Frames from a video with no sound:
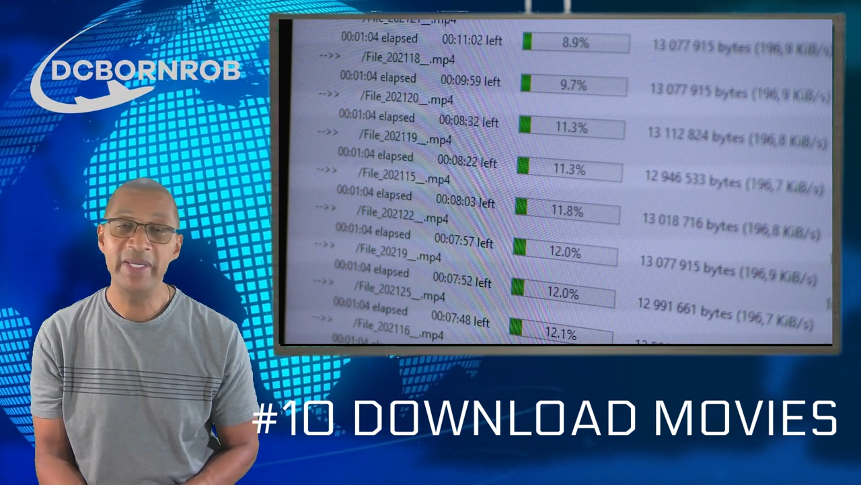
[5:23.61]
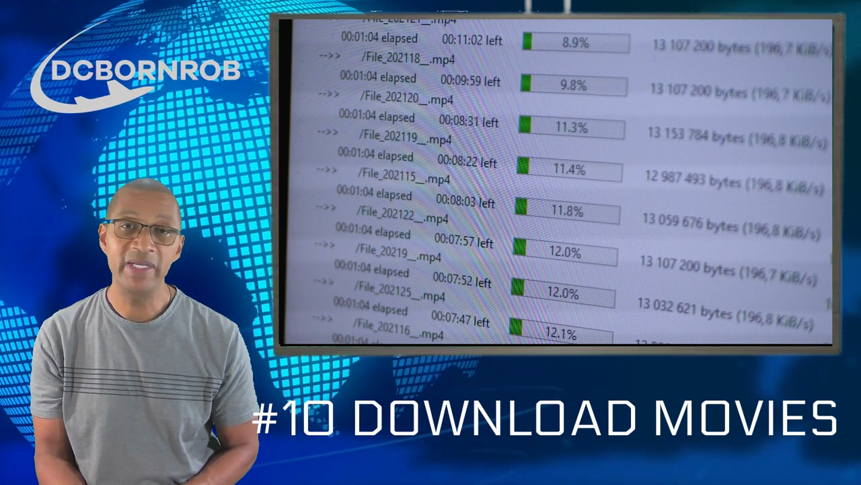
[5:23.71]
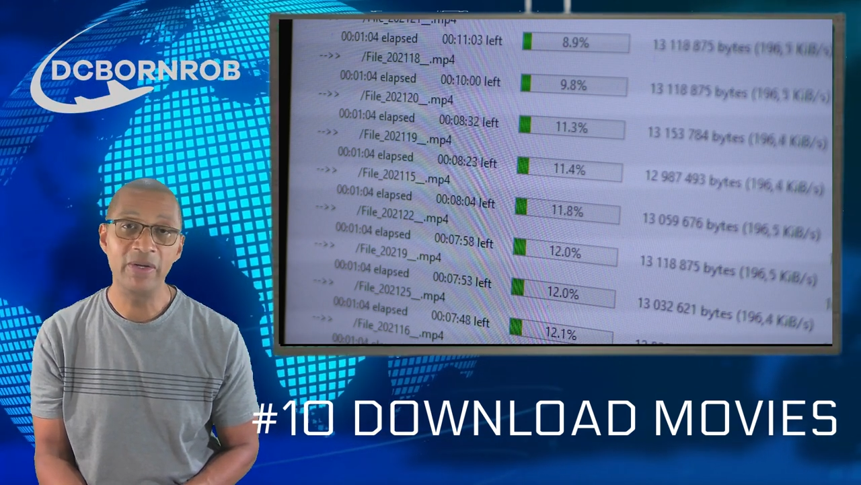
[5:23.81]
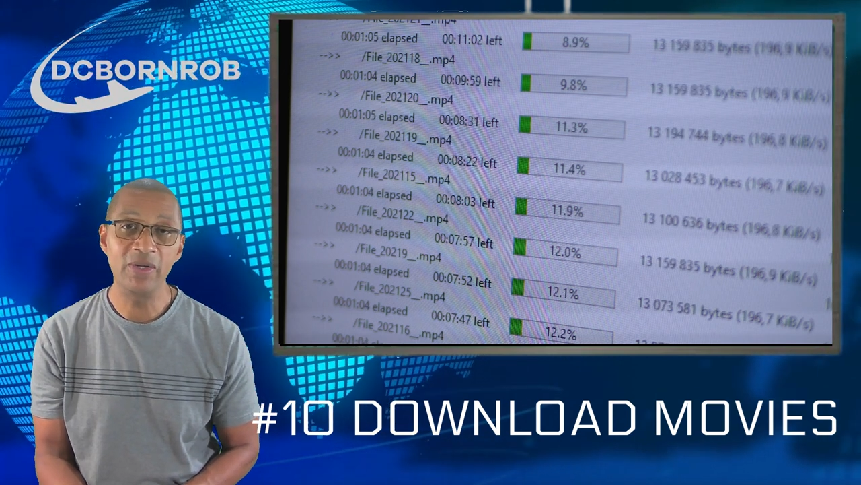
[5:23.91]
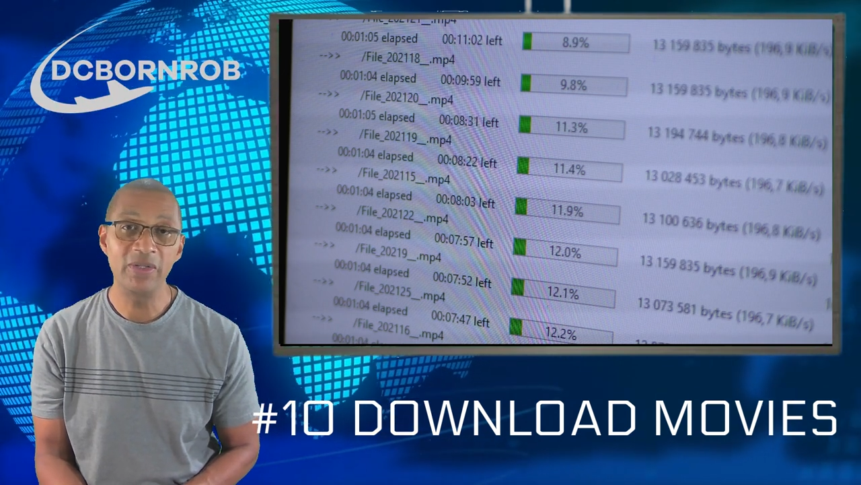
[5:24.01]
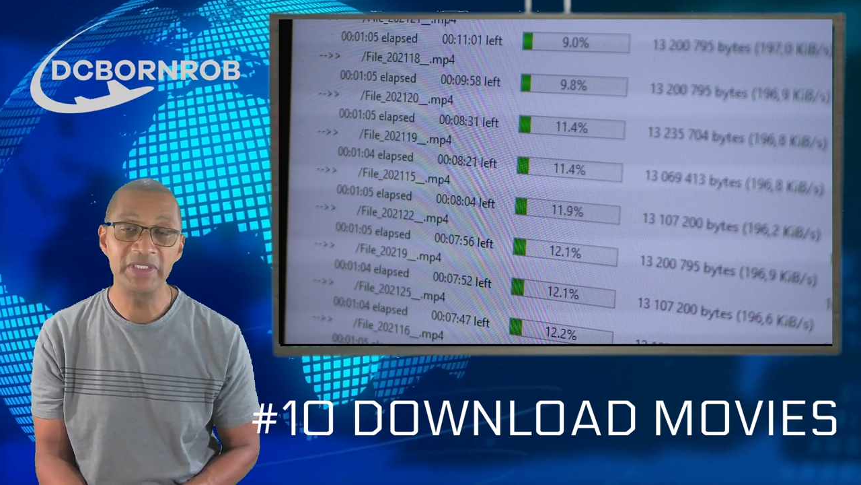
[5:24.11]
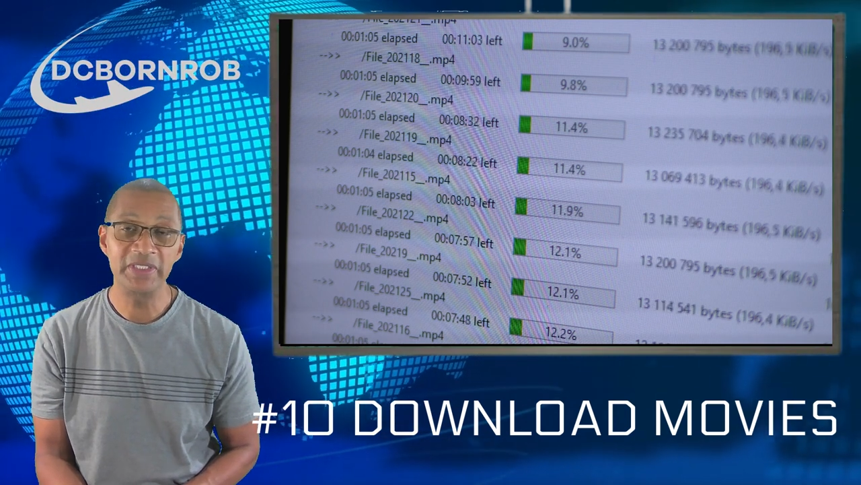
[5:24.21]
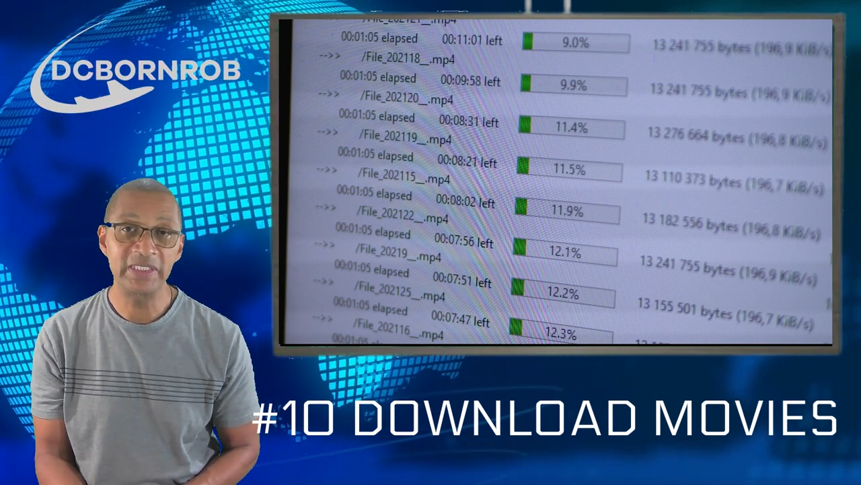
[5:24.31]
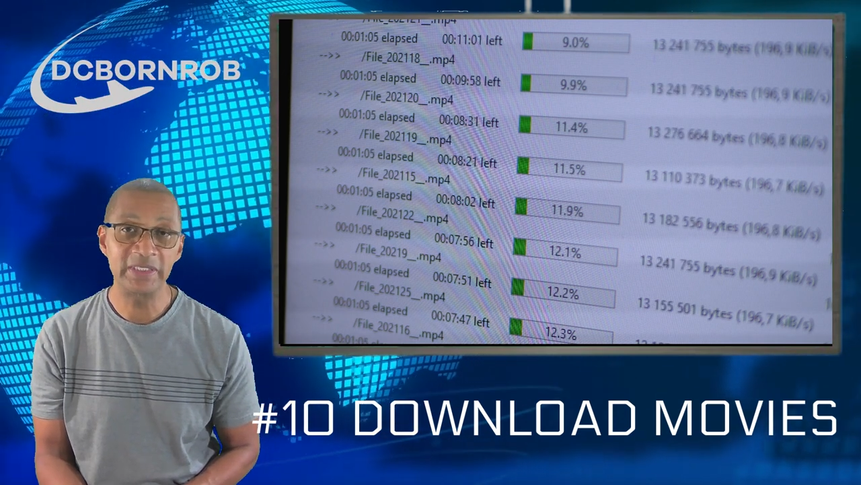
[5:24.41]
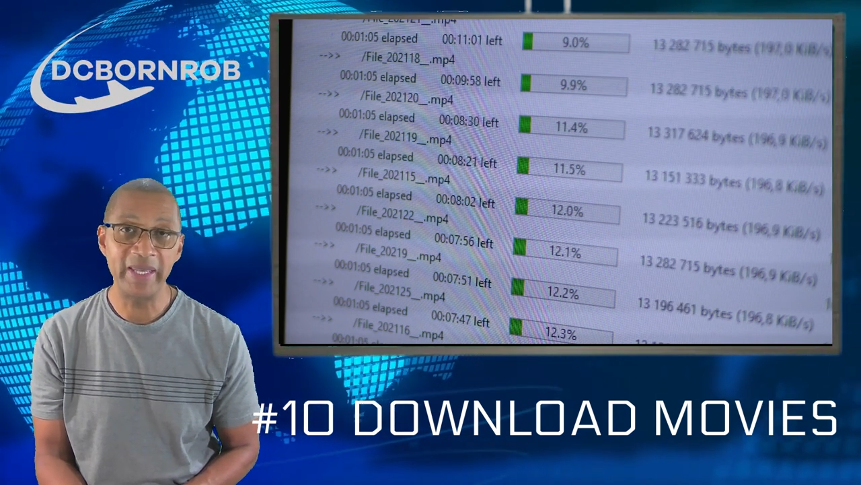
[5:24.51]
may get all
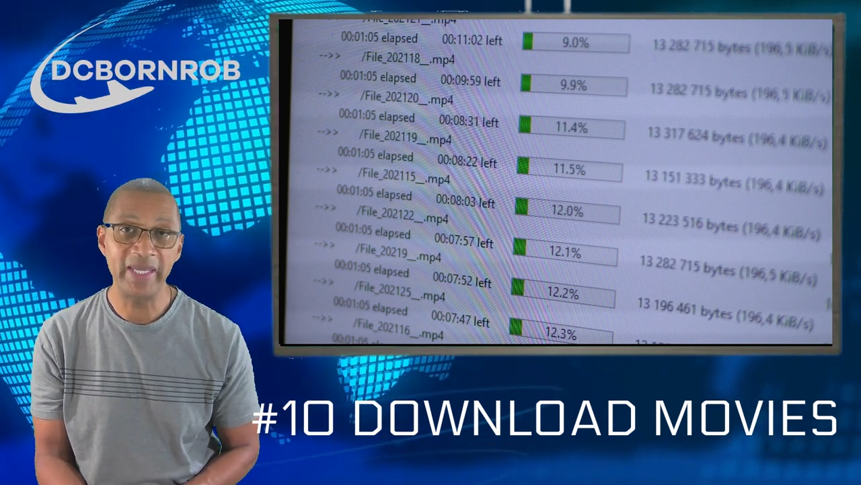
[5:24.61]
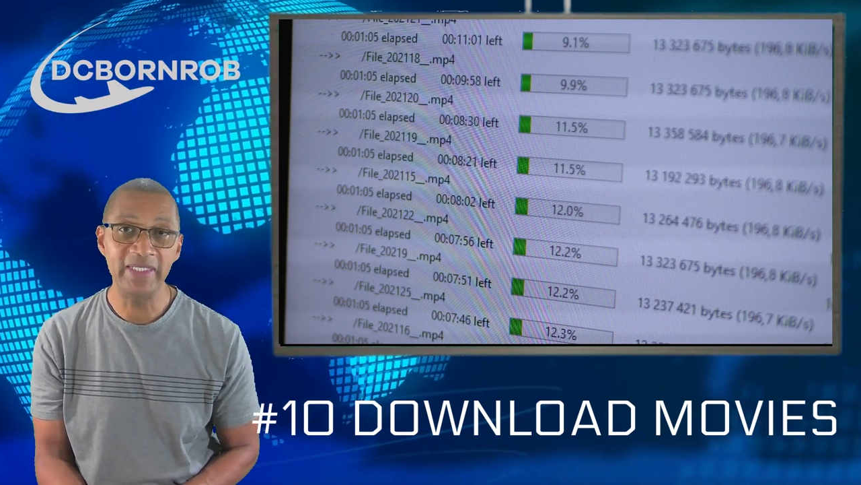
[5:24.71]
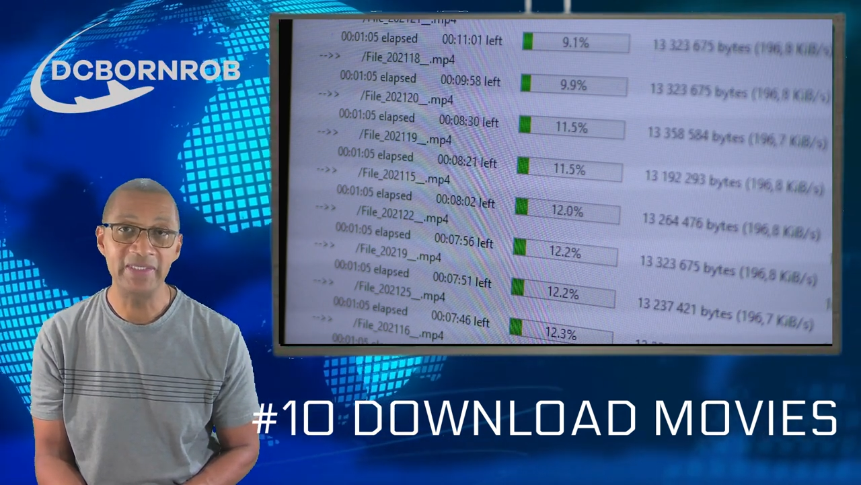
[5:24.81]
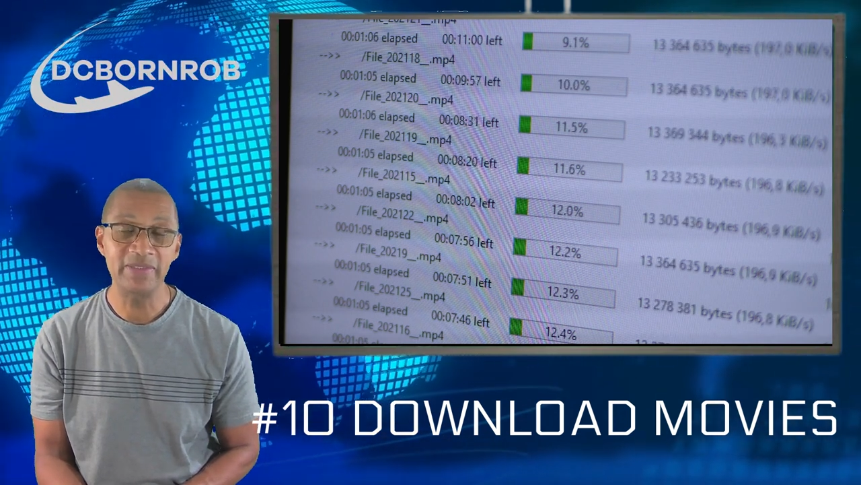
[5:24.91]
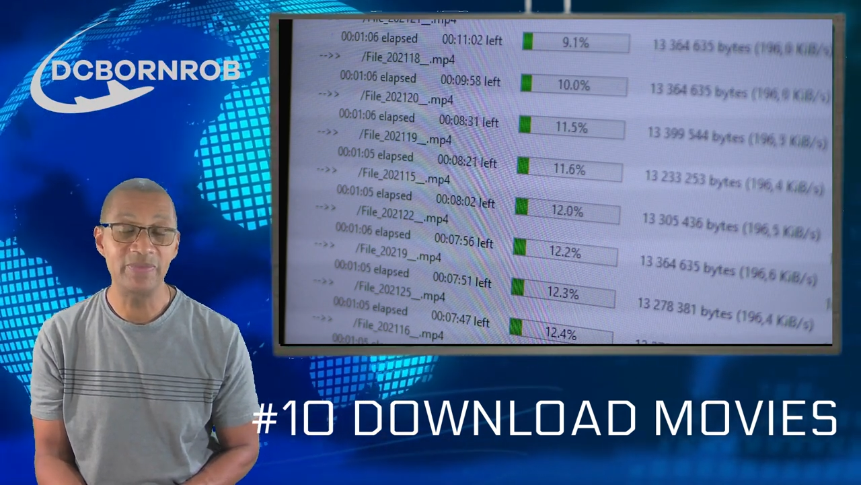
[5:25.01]
that's in Spanish.